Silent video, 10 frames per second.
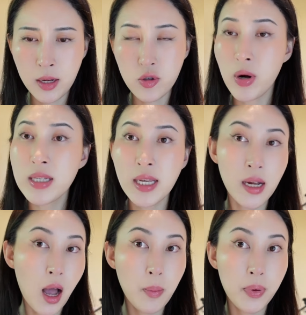
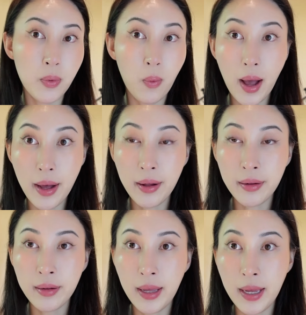dressing up
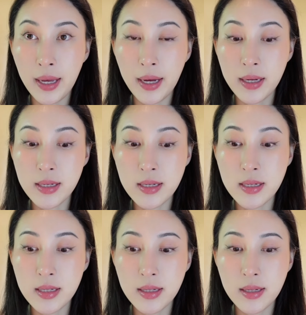well and
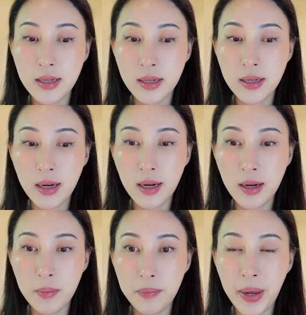
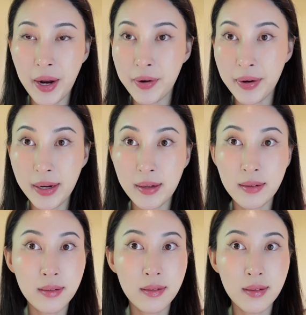um,
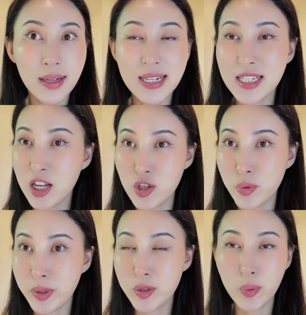pairing
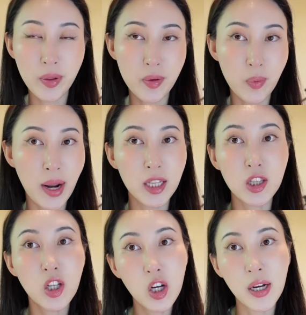accessories with the right
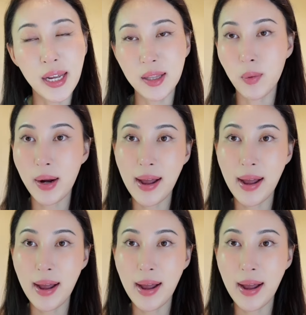look and the right